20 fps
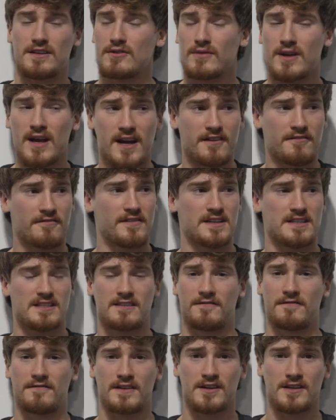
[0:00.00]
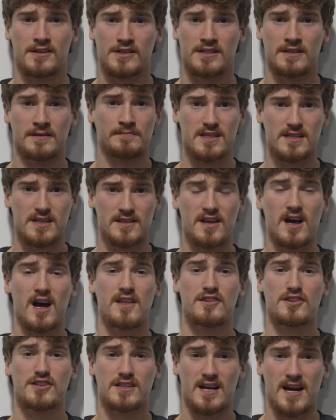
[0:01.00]
you gotta face the fears, because on the
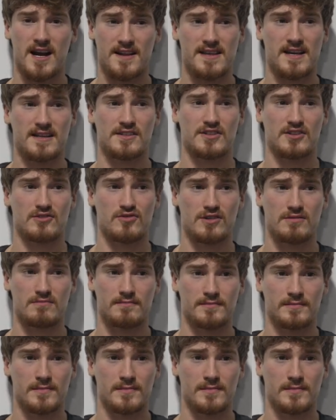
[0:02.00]
other side of that storm,